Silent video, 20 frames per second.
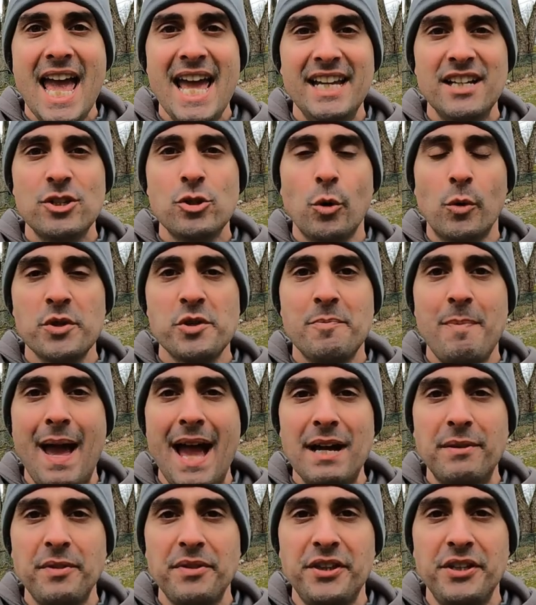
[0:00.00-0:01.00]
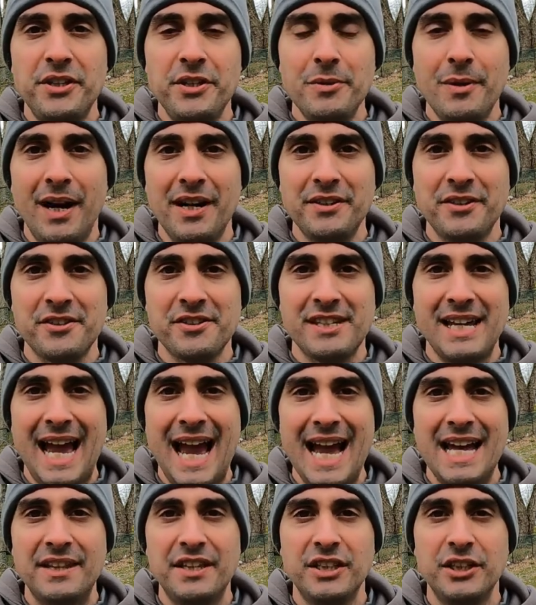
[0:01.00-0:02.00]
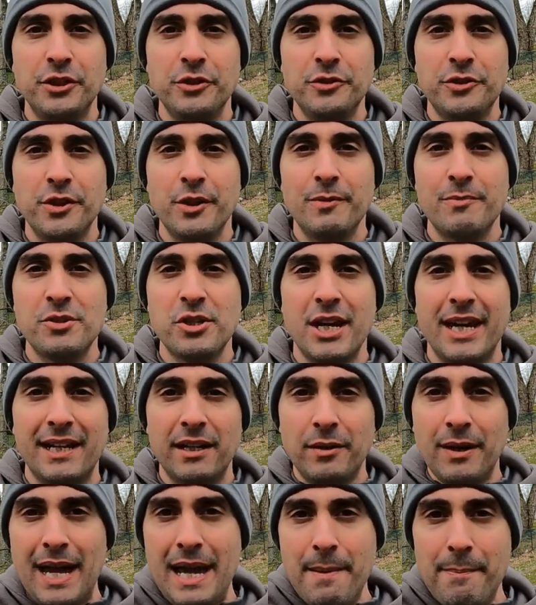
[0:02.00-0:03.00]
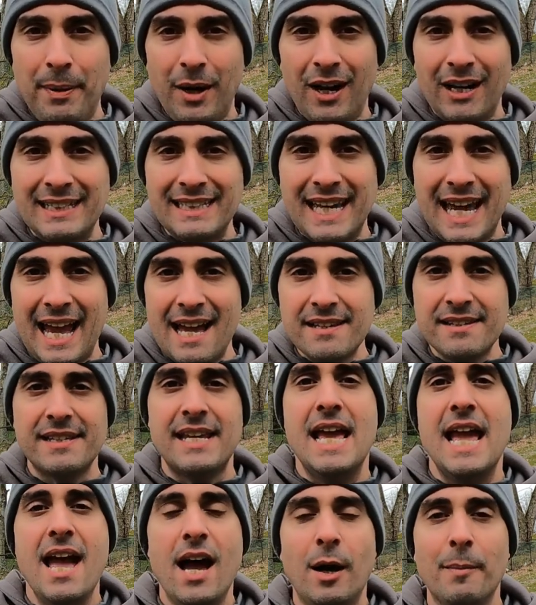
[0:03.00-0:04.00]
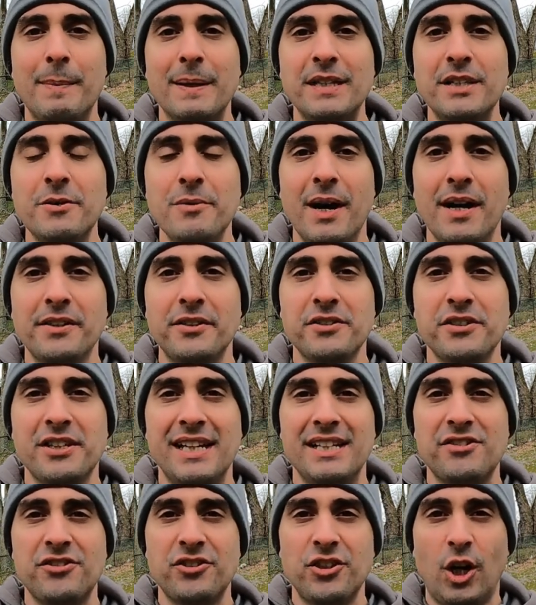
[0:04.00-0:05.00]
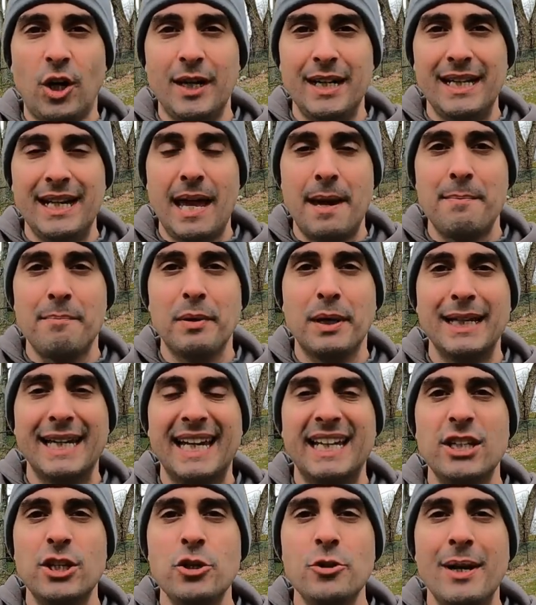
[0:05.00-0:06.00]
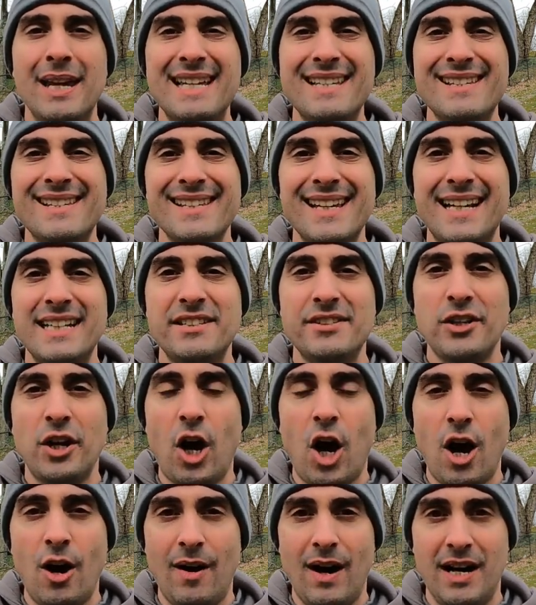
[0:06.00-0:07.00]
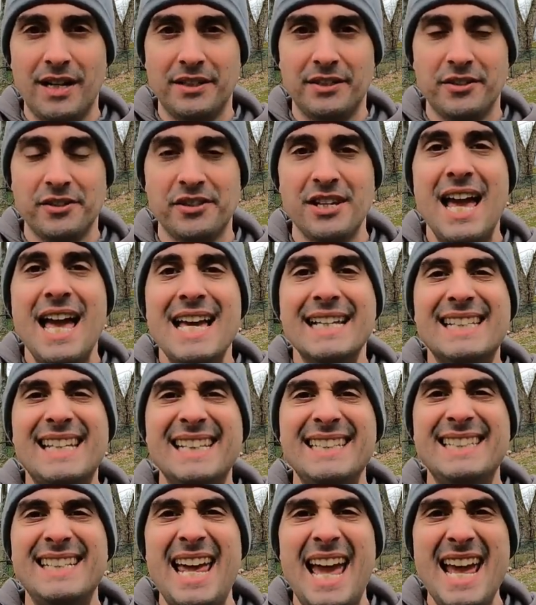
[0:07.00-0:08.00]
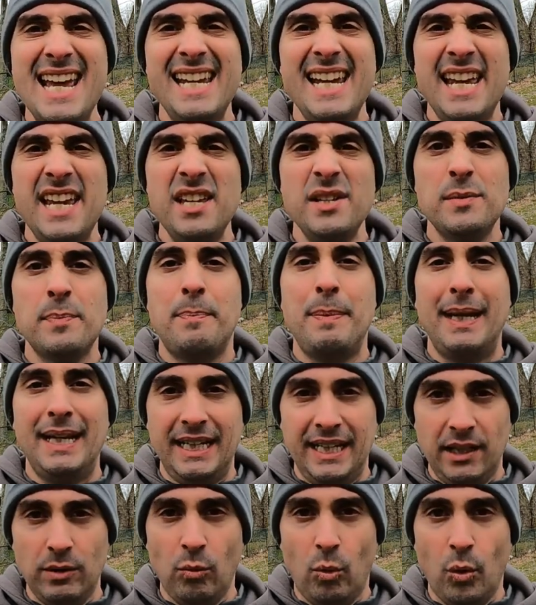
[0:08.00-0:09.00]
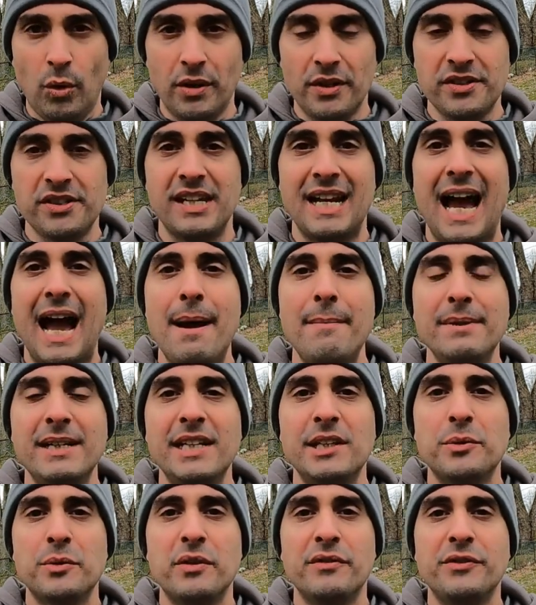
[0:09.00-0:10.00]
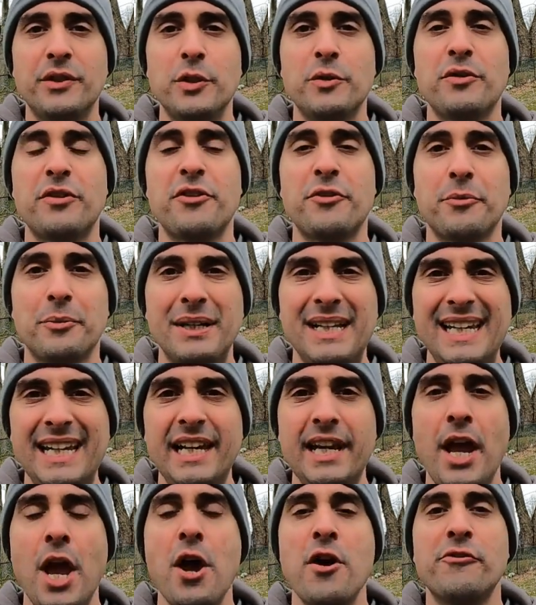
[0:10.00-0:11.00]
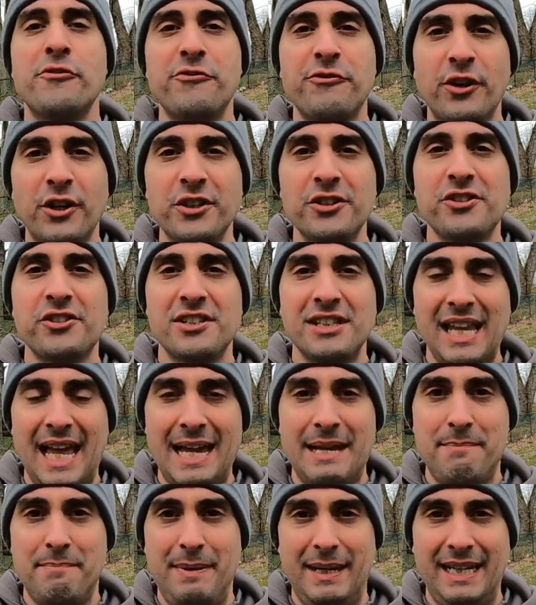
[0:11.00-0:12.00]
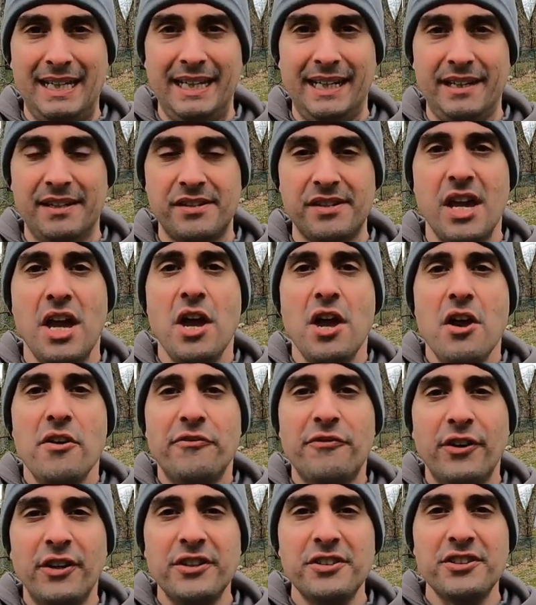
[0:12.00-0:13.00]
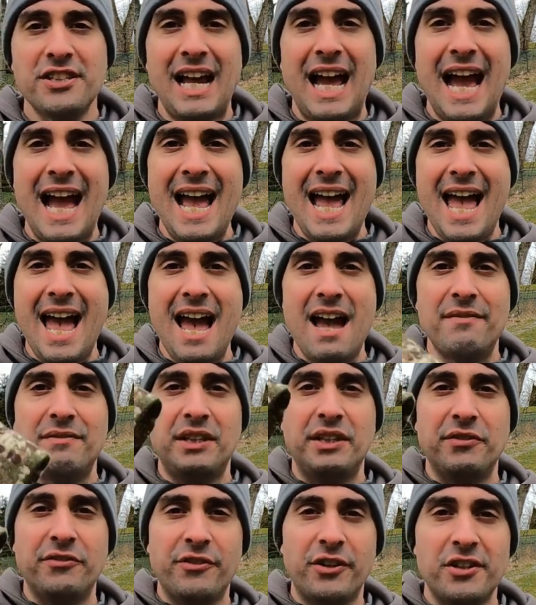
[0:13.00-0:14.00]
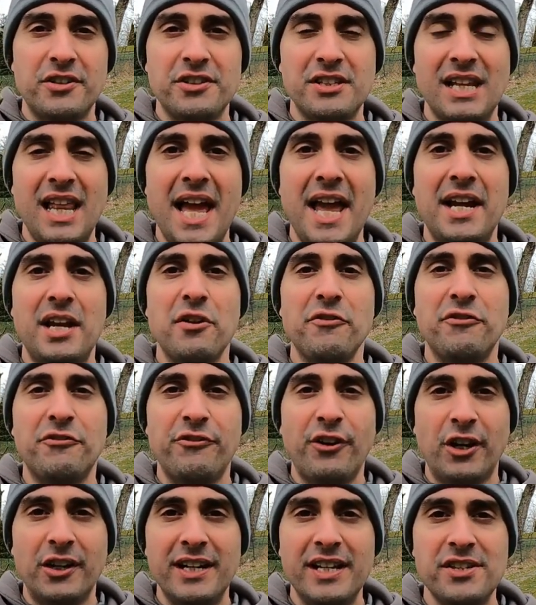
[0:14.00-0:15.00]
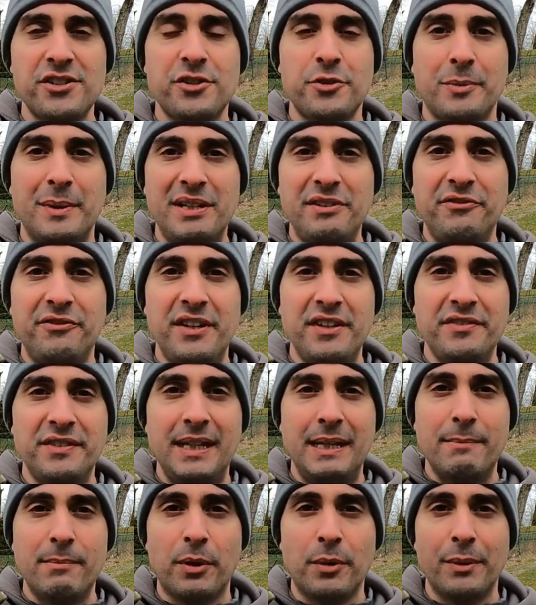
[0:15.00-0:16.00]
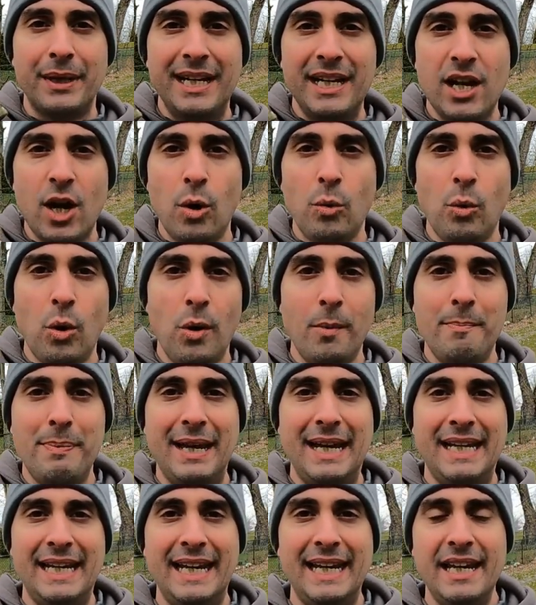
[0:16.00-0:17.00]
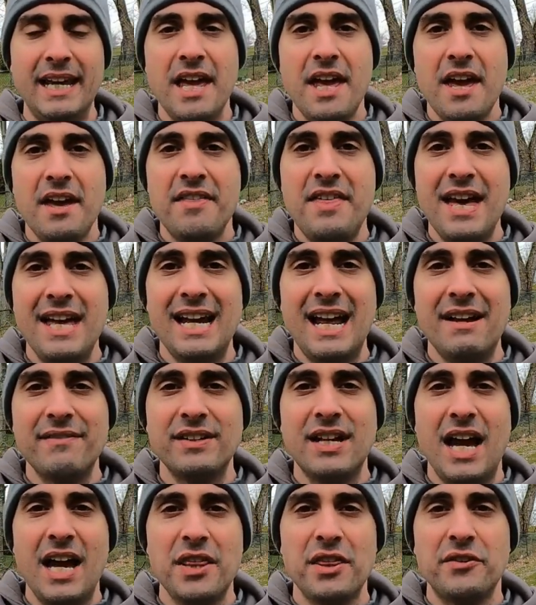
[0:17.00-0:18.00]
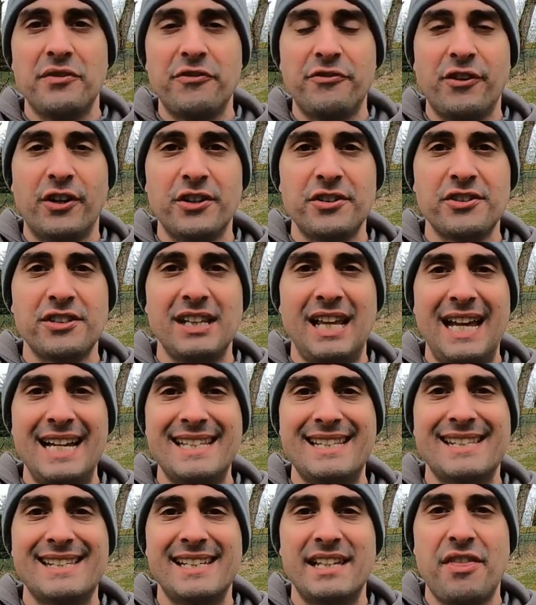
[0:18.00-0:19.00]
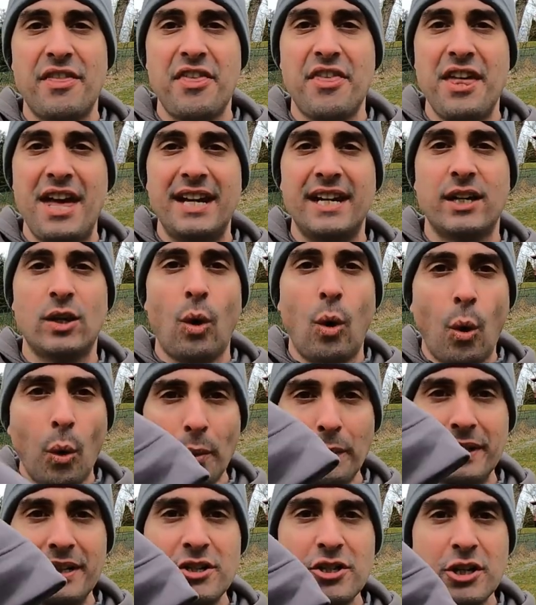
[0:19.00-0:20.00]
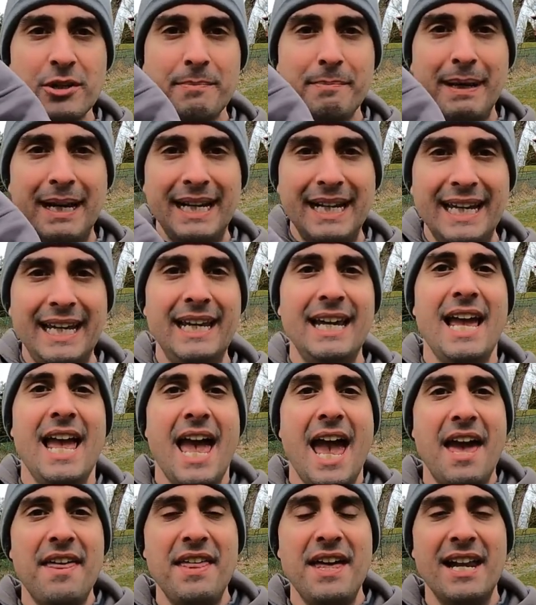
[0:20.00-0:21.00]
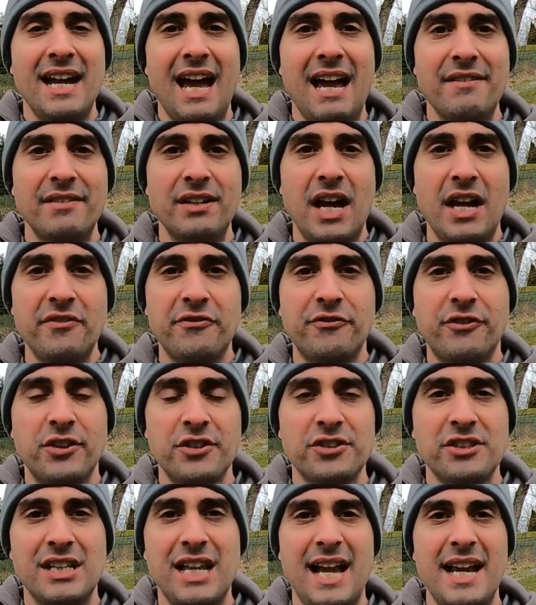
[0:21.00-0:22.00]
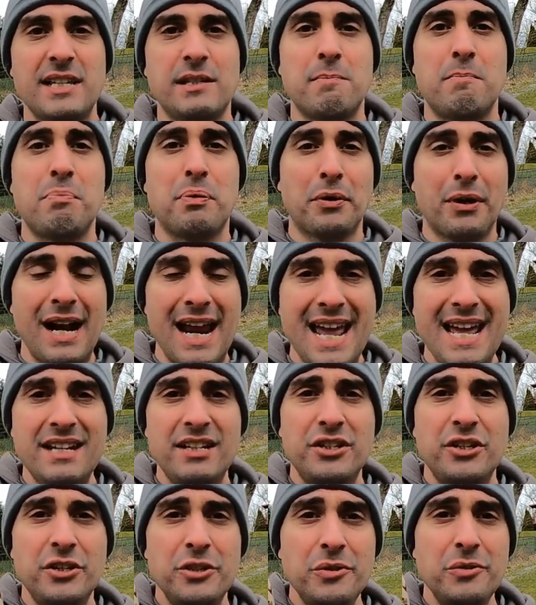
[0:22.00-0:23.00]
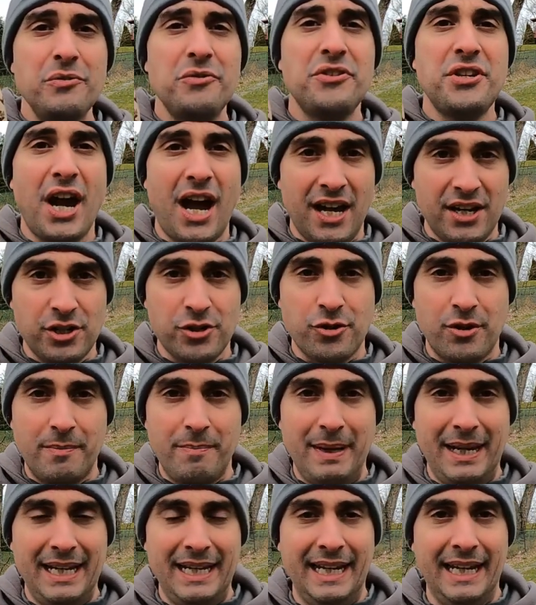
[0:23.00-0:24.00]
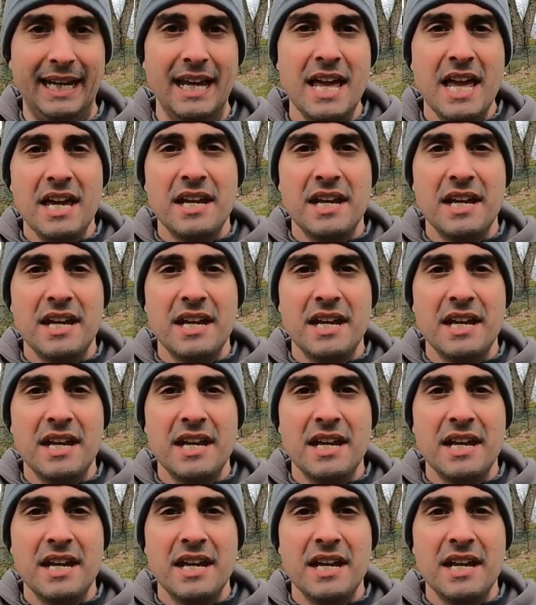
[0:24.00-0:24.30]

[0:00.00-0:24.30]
Hey, George back with the New Hunters Guide, the YouTube channel and podcast, helping new hunters get started and bringing new insights to all hunters. Today is Beanie Wars, and I'm going to review three First Lite beanies. First, I have the First Lite Furnace 350 Merino wool beanie. Then I've got the First Lite Synthetic Origin beanie. And then I've got First Lite's brand new Tundra beanie.